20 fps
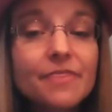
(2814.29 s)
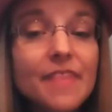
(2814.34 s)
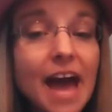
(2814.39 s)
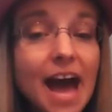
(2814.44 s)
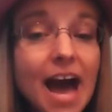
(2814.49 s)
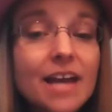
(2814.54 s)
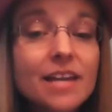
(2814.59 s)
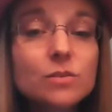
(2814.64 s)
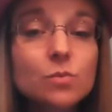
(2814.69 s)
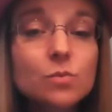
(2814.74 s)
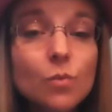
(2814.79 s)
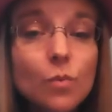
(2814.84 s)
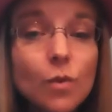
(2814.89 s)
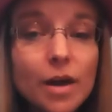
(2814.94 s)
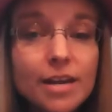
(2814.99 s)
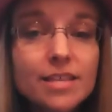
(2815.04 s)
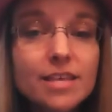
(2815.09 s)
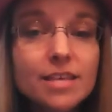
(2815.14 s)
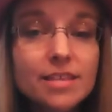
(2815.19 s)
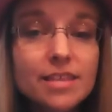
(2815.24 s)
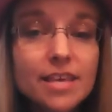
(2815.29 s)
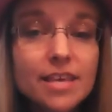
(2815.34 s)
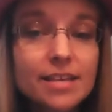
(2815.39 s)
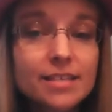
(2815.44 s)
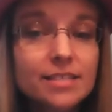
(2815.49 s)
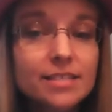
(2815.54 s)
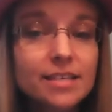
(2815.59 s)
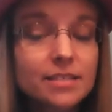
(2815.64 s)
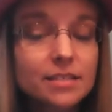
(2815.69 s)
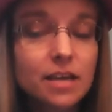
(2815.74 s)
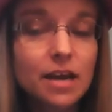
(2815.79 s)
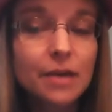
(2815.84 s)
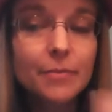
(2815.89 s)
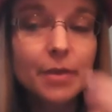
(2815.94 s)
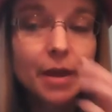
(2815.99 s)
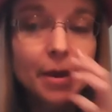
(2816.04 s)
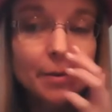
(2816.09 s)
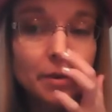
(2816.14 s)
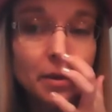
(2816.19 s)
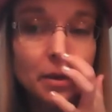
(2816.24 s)
And that is one of the things that's
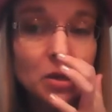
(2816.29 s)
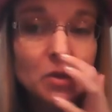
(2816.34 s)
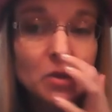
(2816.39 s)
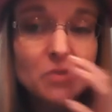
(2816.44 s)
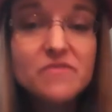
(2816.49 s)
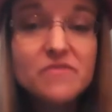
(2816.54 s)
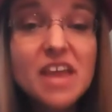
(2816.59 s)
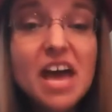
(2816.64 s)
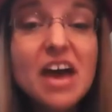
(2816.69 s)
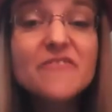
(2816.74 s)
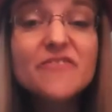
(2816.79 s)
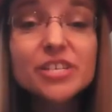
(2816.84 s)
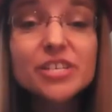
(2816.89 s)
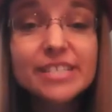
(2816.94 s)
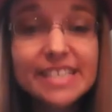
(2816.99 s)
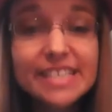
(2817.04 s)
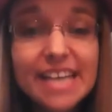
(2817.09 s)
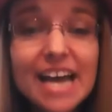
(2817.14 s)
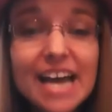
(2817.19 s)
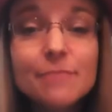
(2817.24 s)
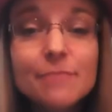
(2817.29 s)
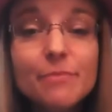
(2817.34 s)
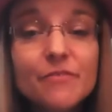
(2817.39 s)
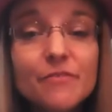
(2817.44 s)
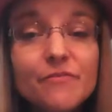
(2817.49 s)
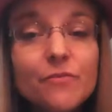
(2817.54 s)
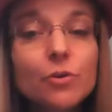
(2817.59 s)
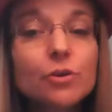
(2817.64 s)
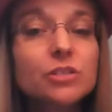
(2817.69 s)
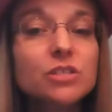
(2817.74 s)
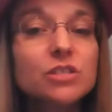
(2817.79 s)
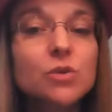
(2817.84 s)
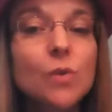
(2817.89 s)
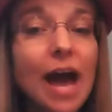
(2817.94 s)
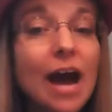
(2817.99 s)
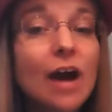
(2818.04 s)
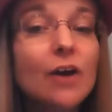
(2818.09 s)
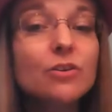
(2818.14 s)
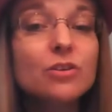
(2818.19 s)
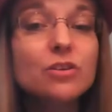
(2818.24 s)
coming up. You've never done it before,
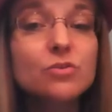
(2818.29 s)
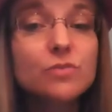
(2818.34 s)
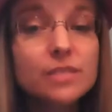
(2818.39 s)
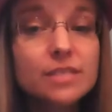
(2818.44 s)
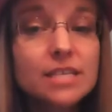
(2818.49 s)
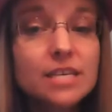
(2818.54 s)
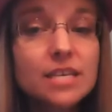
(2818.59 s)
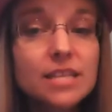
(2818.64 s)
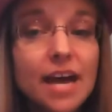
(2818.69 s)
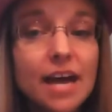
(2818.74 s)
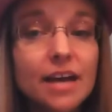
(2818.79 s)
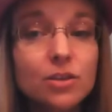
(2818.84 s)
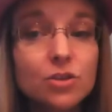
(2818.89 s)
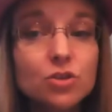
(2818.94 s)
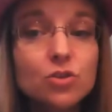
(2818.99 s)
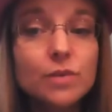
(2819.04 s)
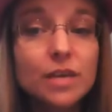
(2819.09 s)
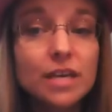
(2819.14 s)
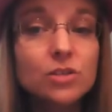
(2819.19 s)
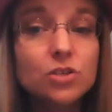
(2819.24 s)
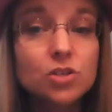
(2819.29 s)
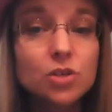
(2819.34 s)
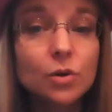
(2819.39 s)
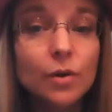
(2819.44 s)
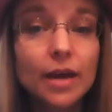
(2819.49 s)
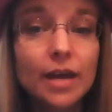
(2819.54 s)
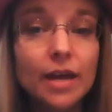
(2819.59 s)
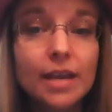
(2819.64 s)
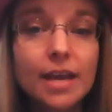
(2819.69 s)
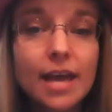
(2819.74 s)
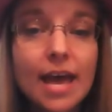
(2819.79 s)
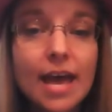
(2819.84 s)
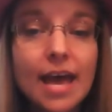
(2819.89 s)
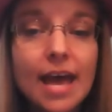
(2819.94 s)
so how do you see that you can do it?